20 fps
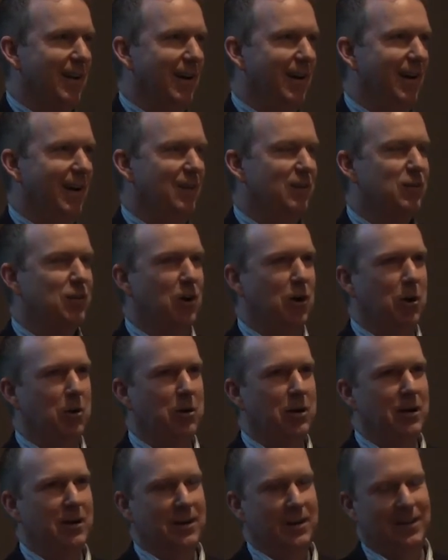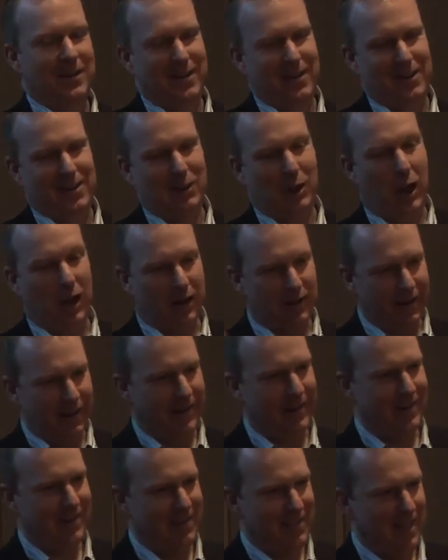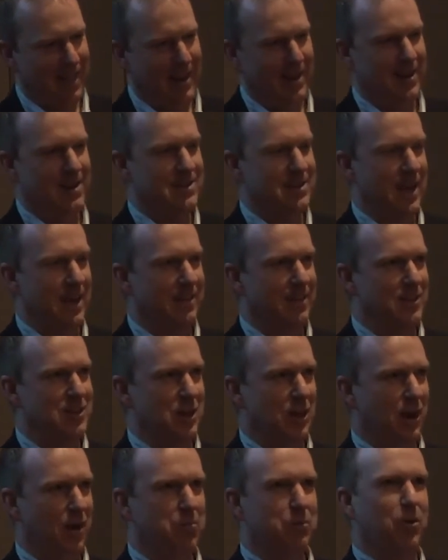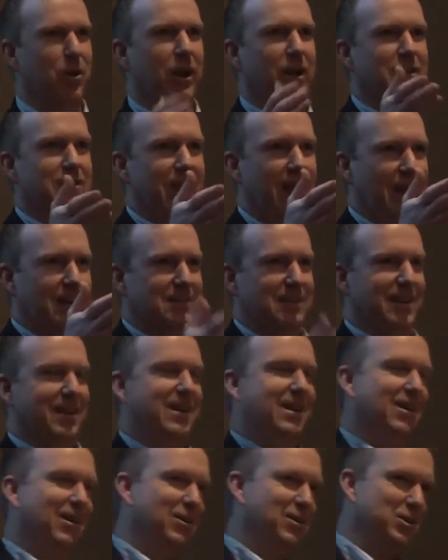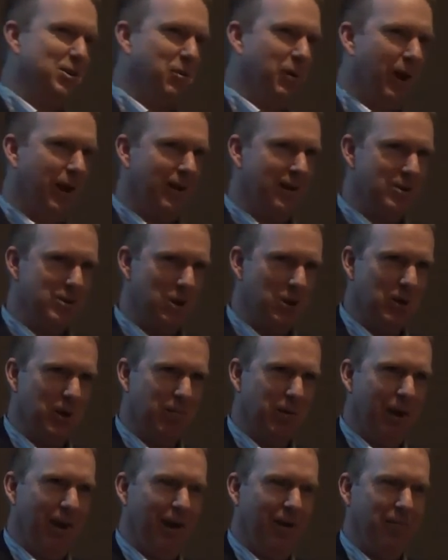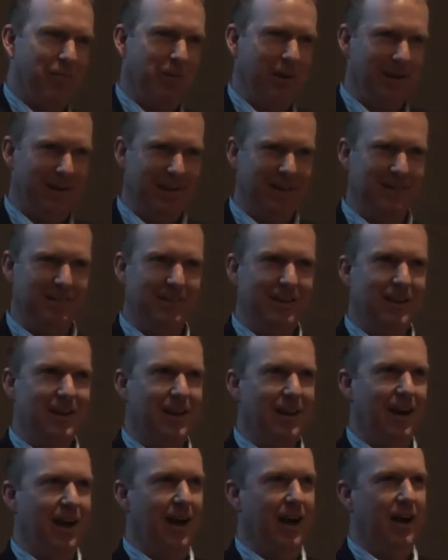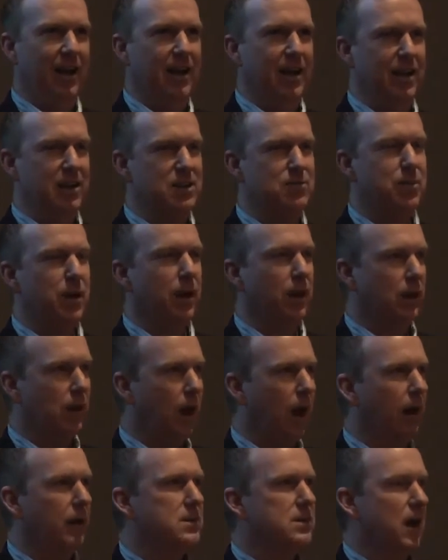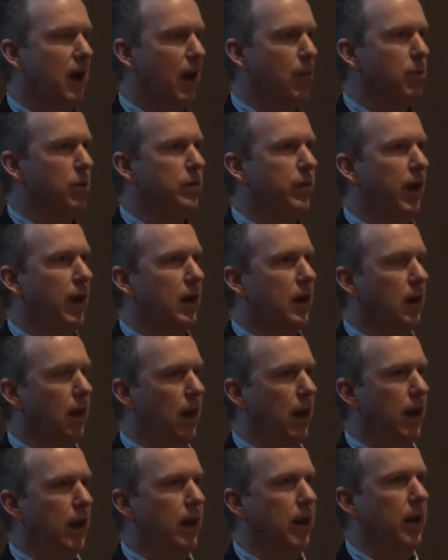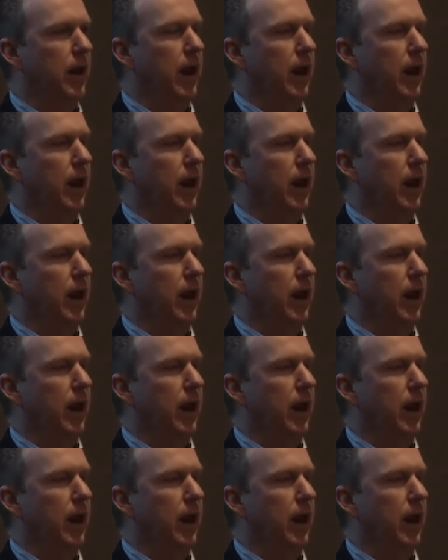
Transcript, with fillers: Uh, so luckily, he didn't take the job. Craig is actually here, so I can joke about it because uh, he spent a lot of time with that client.